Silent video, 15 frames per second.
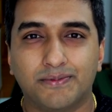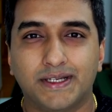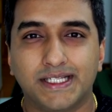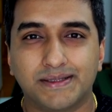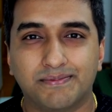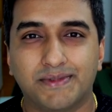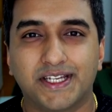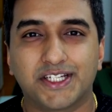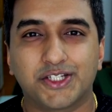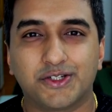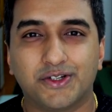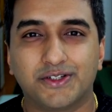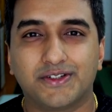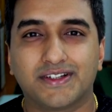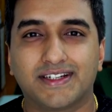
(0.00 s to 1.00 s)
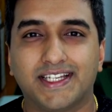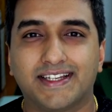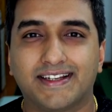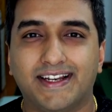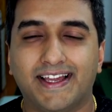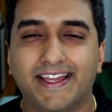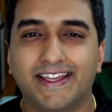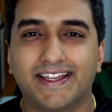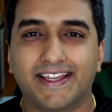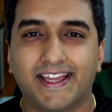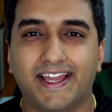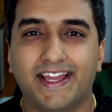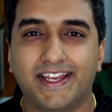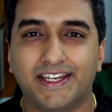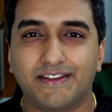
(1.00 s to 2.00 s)
Please make sure to click like,
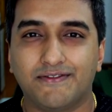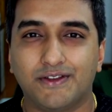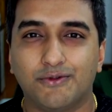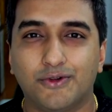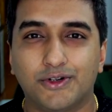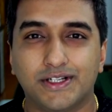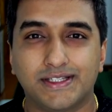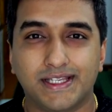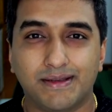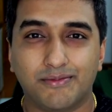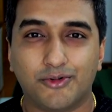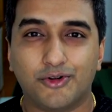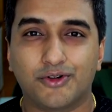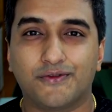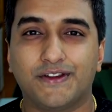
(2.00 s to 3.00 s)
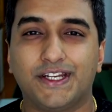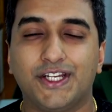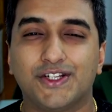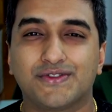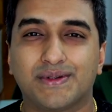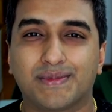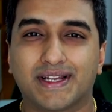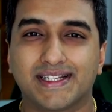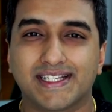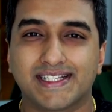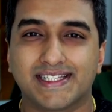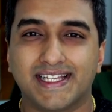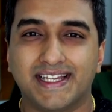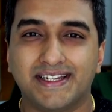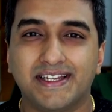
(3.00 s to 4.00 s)
and if you want to see more videos from
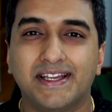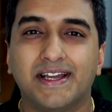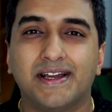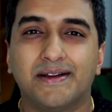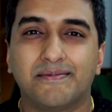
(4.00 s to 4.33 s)
Kazakhstan,